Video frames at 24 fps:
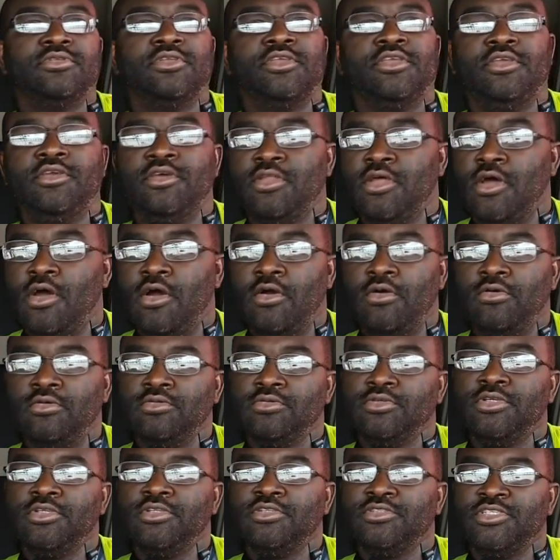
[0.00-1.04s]
You know,
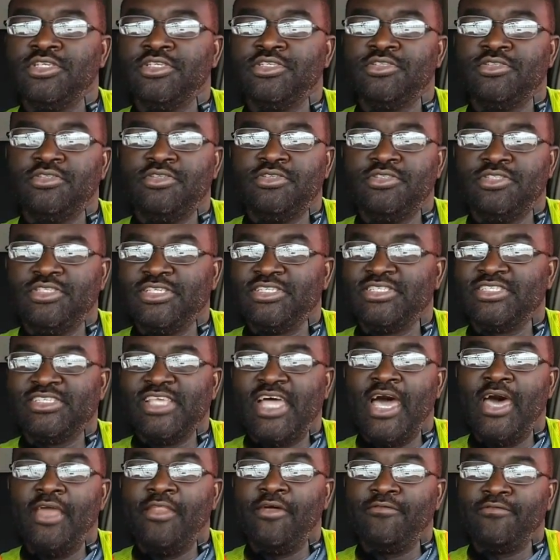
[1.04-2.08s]
just
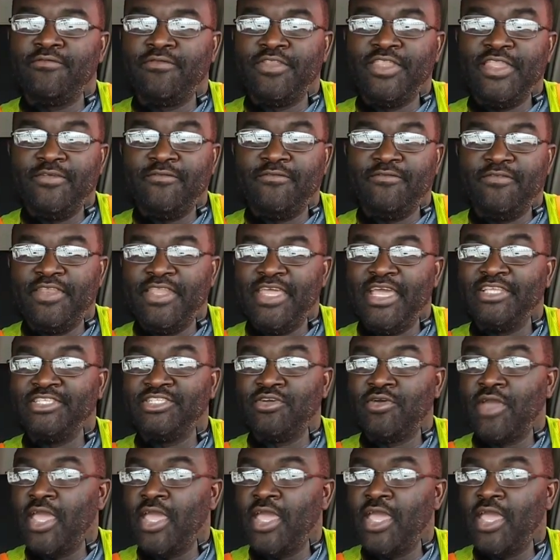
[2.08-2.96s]
sign up for financial